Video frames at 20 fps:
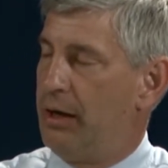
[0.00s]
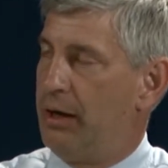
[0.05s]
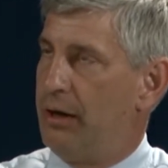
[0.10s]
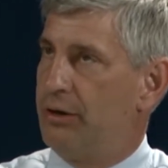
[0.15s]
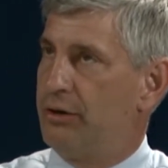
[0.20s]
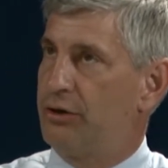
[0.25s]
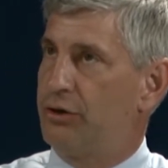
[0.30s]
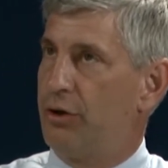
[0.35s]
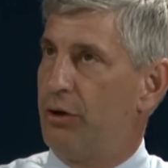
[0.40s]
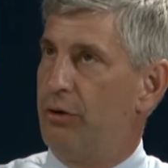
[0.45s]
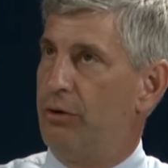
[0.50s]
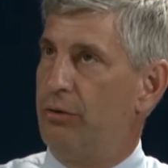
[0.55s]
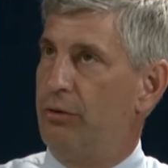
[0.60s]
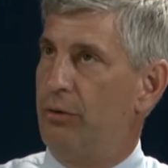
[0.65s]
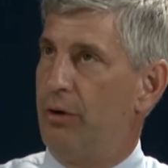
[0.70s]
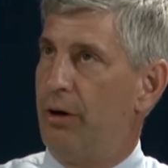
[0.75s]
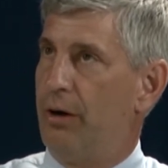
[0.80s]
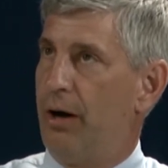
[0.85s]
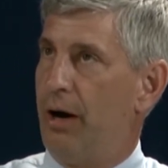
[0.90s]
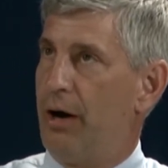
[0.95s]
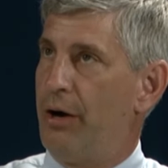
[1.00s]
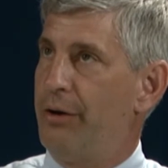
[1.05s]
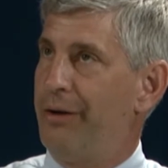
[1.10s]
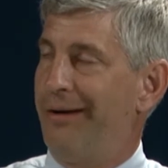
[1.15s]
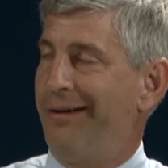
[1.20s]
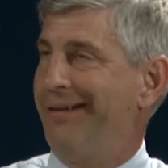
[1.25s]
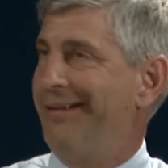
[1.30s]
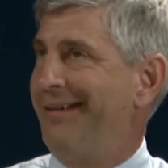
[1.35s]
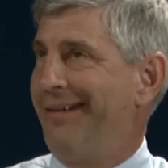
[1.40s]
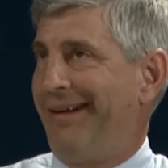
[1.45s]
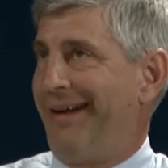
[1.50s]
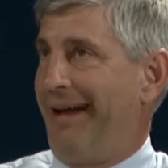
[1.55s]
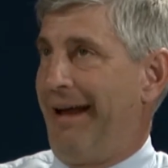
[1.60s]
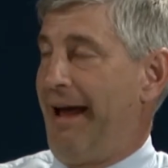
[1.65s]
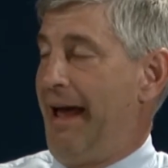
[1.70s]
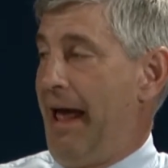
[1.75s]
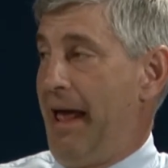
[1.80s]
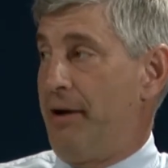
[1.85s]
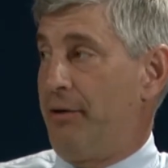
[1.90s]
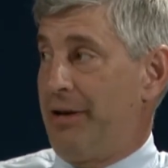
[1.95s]
So, are,
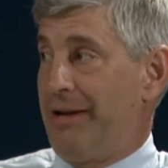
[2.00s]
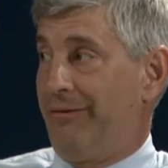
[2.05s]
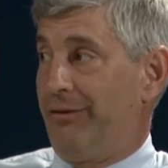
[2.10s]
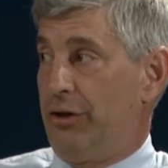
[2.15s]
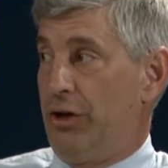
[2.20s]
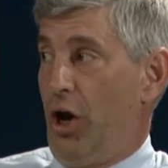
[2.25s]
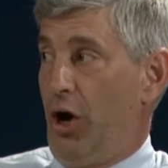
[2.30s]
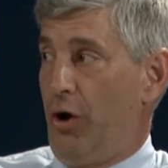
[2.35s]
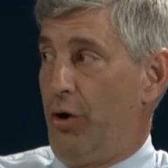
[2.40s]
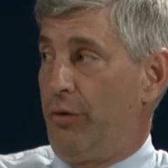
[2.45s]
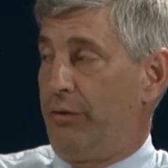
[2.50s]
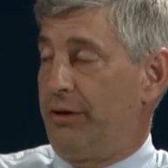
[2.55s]
I don't even know.